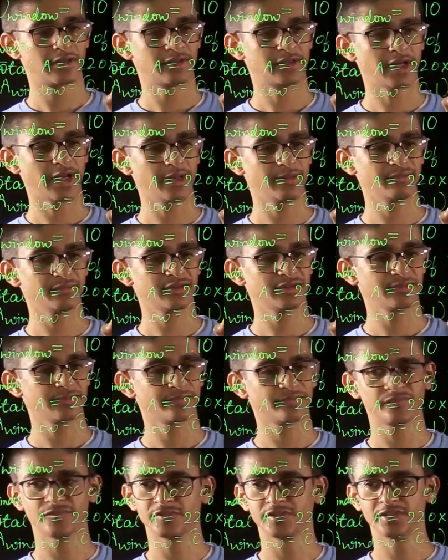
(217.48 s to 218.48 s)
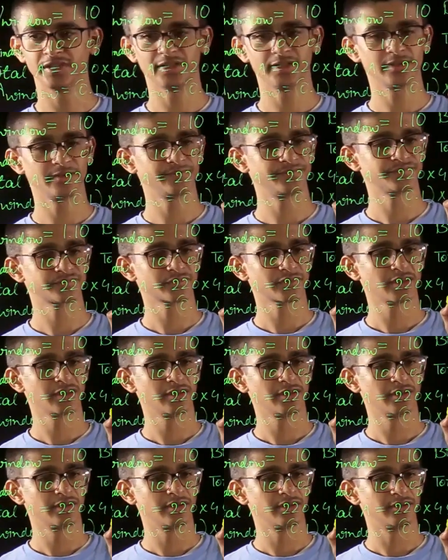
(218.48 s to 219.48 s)
times the
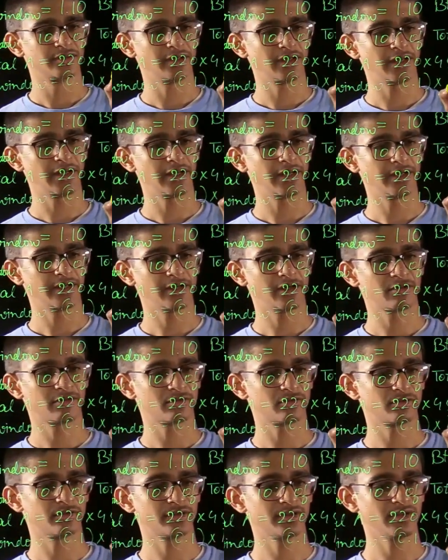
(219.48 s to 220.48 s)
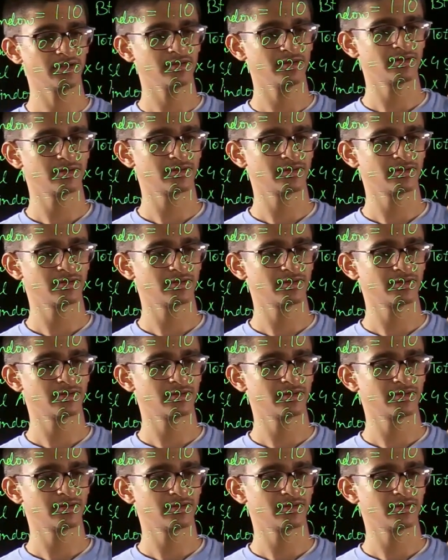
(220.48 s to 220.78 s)
area total,